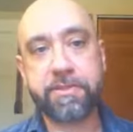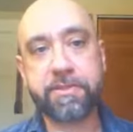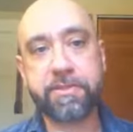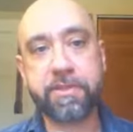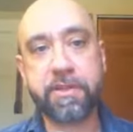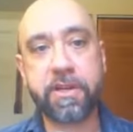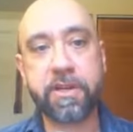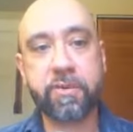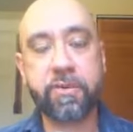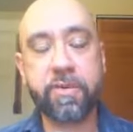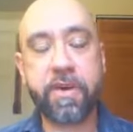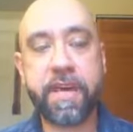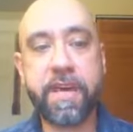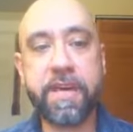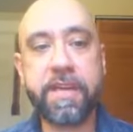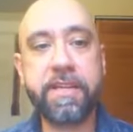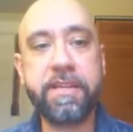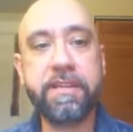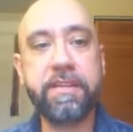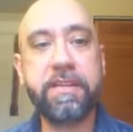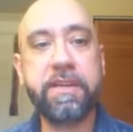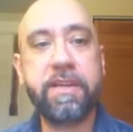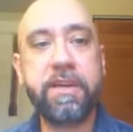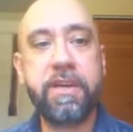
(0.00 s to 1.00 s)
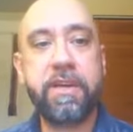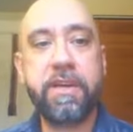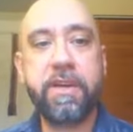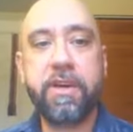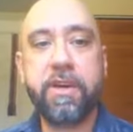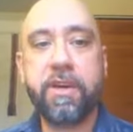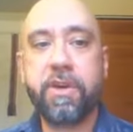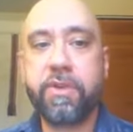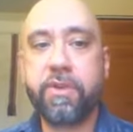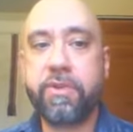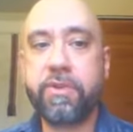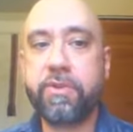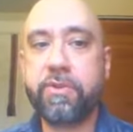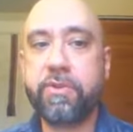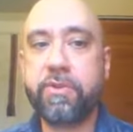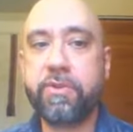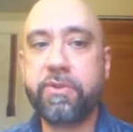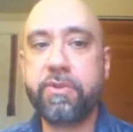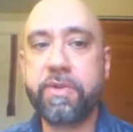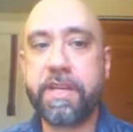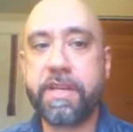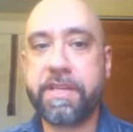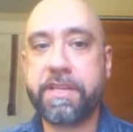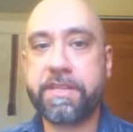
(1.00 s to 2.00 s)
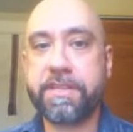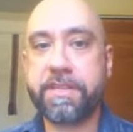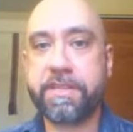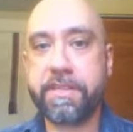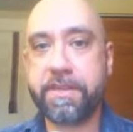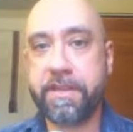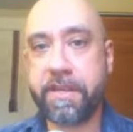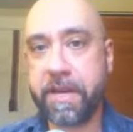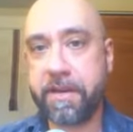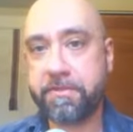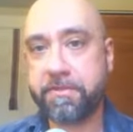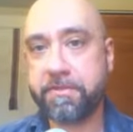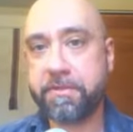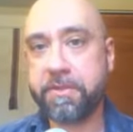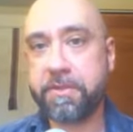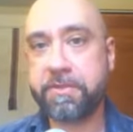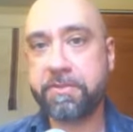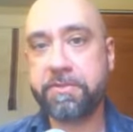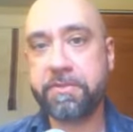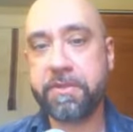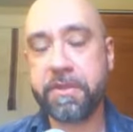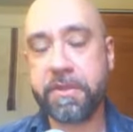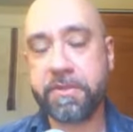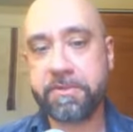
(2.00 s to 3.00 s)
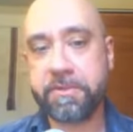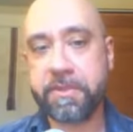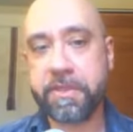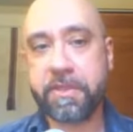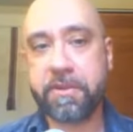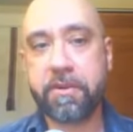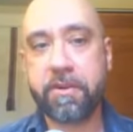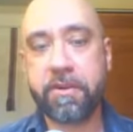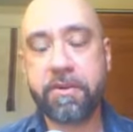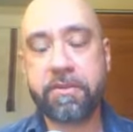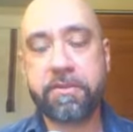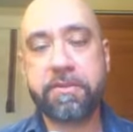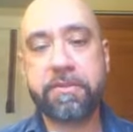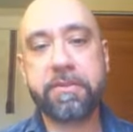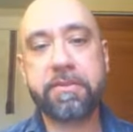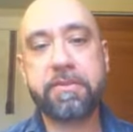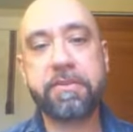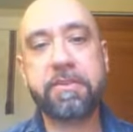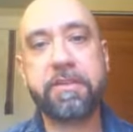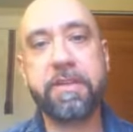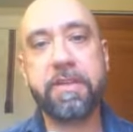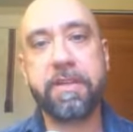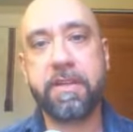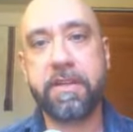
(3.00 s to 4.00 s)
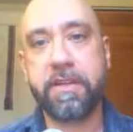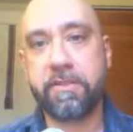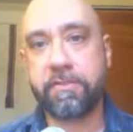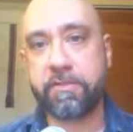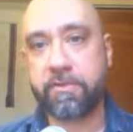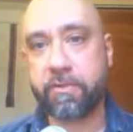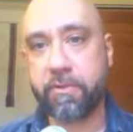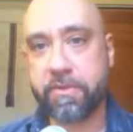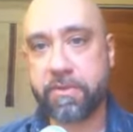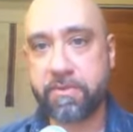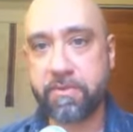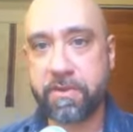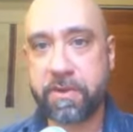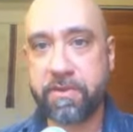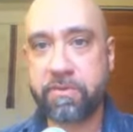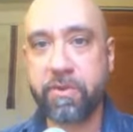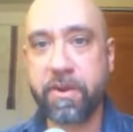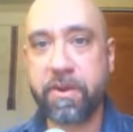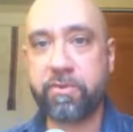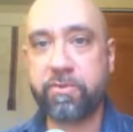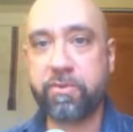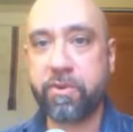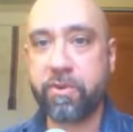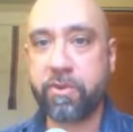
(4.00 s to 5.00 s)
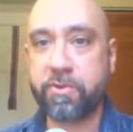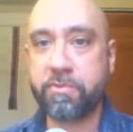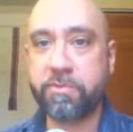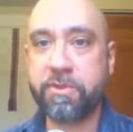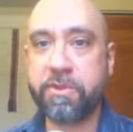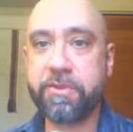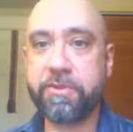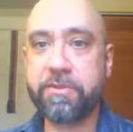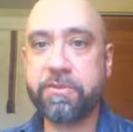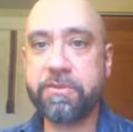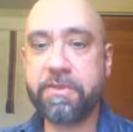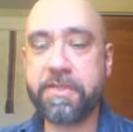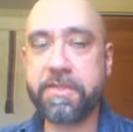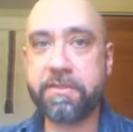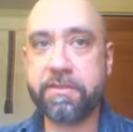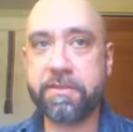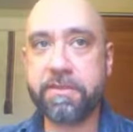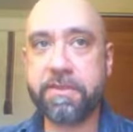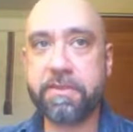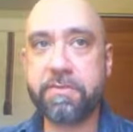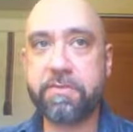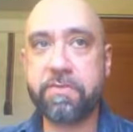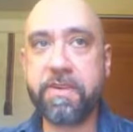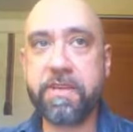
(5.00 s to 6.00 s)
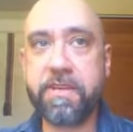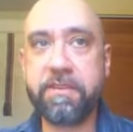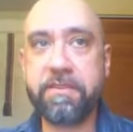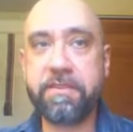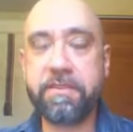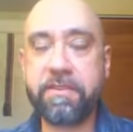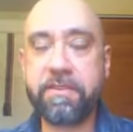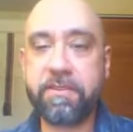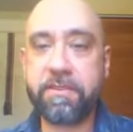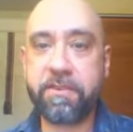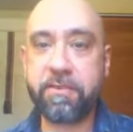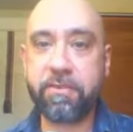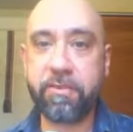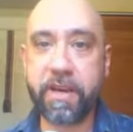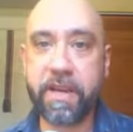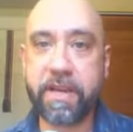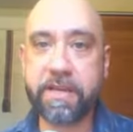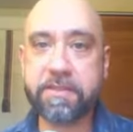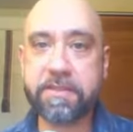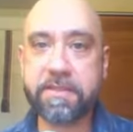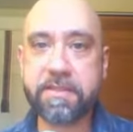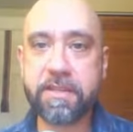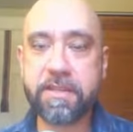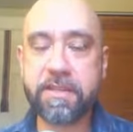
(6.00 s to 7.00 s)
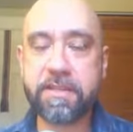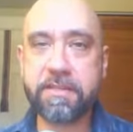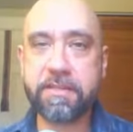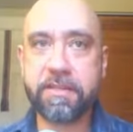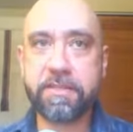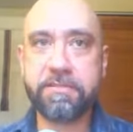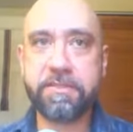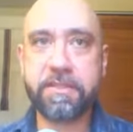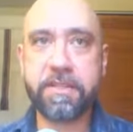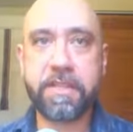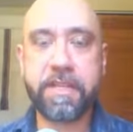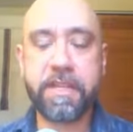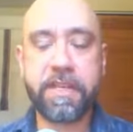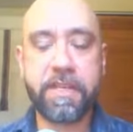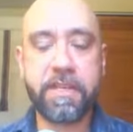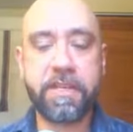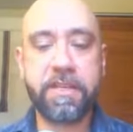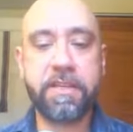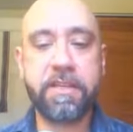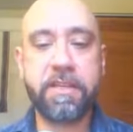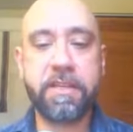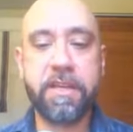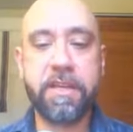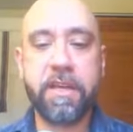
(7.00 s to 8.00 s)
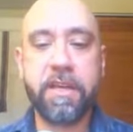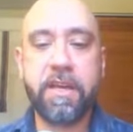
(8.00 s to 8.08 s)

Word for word: Gawain, who is the nephew of King Arthur course, Red, White, and Royal Blue deals with the grandson of a king.